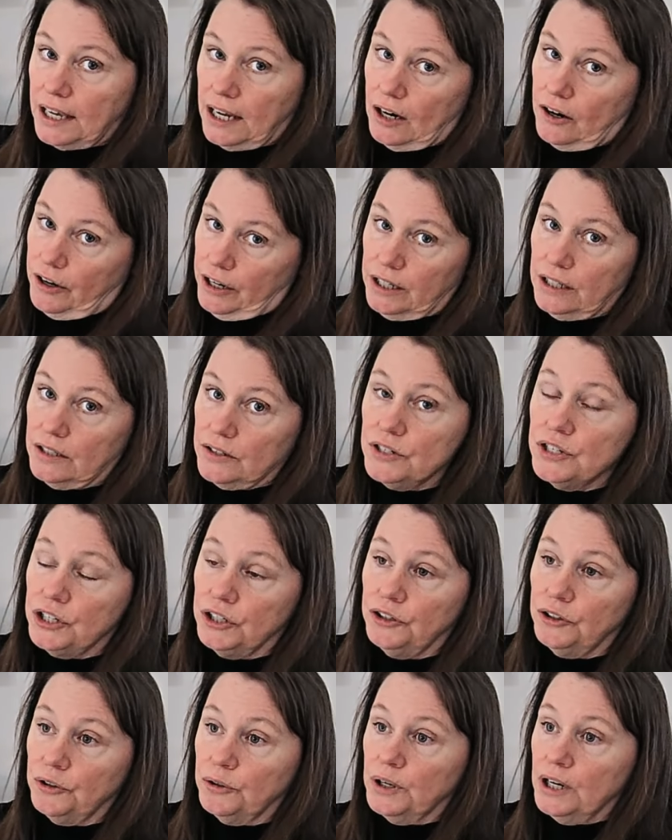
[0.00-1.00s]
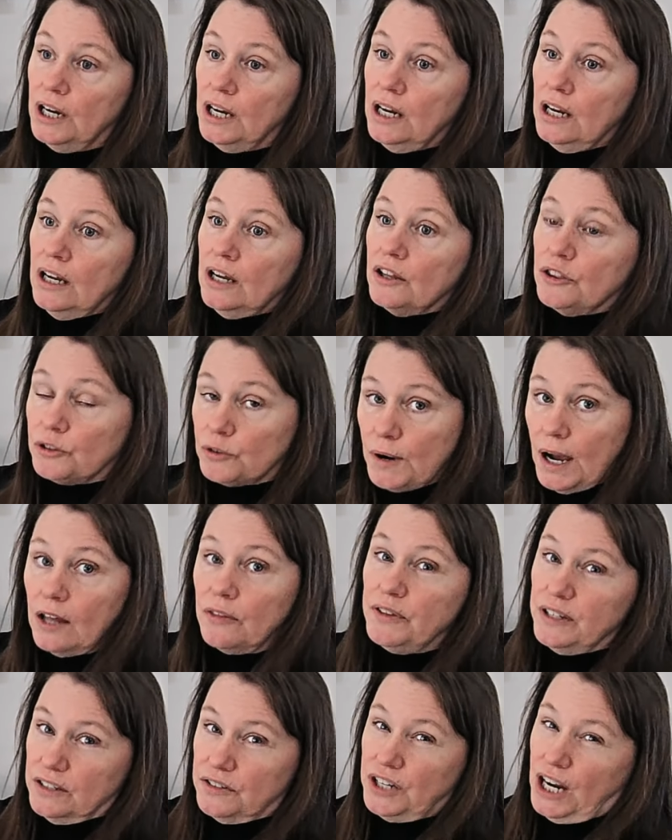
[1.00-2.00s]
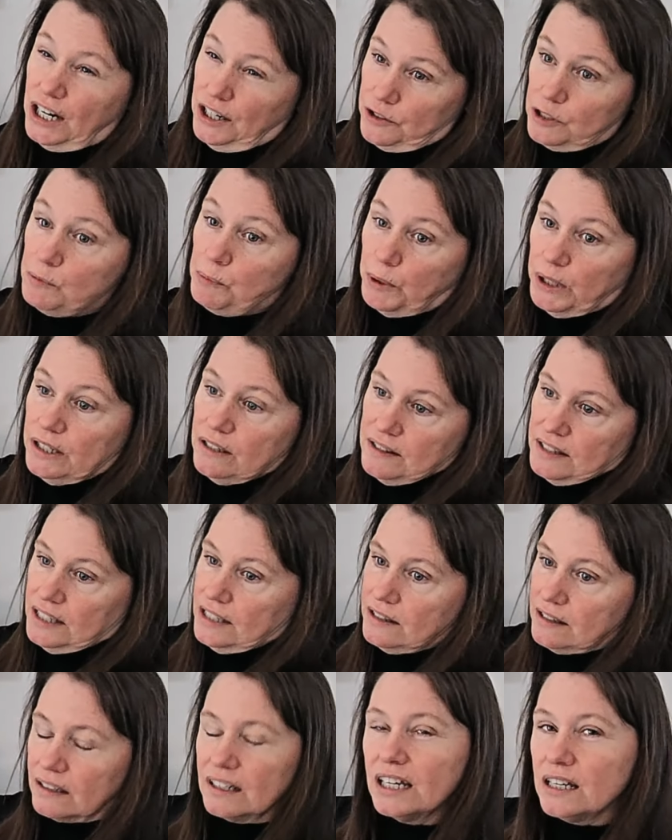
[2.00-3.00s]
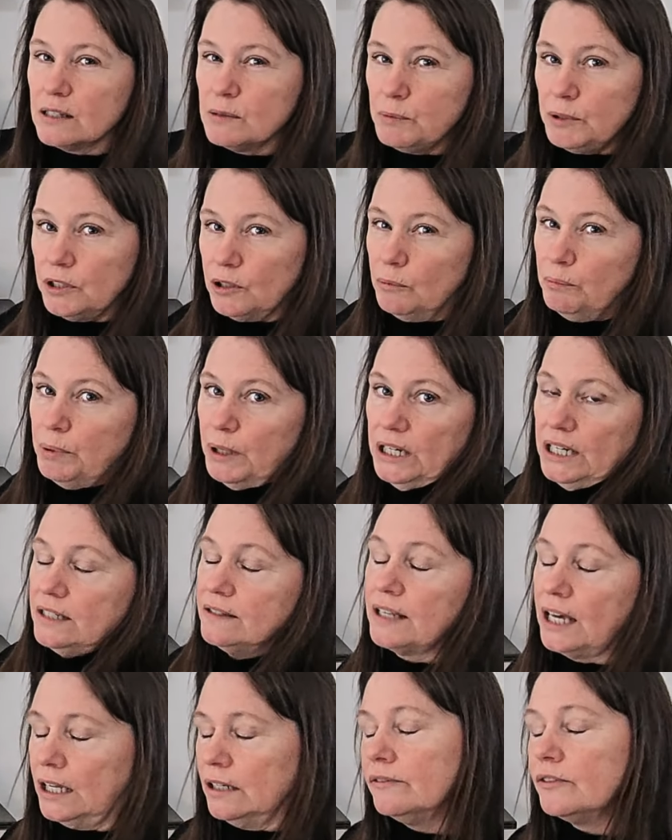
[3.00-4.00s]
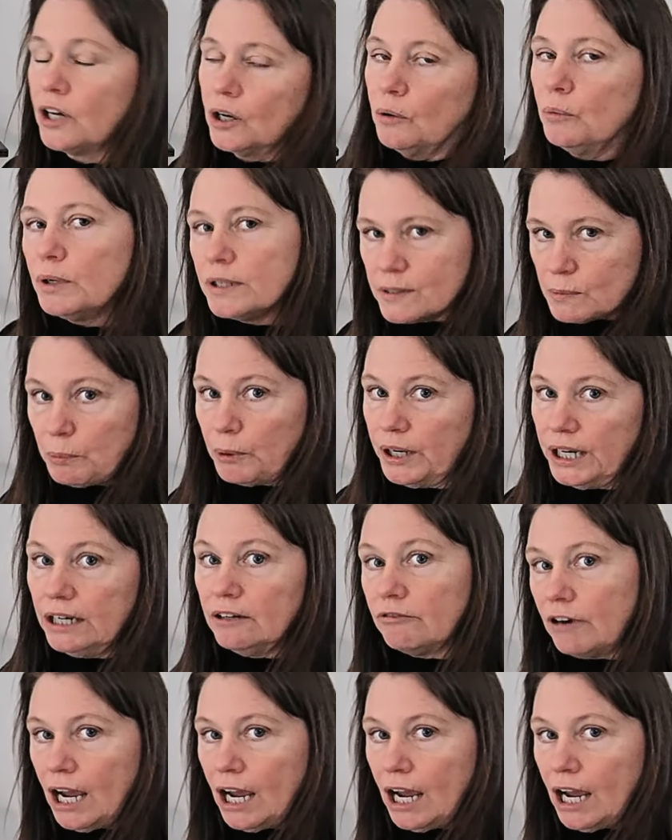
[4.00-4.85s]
carry into throughout the entire spring season because, you know, bunnies kind of go with spring,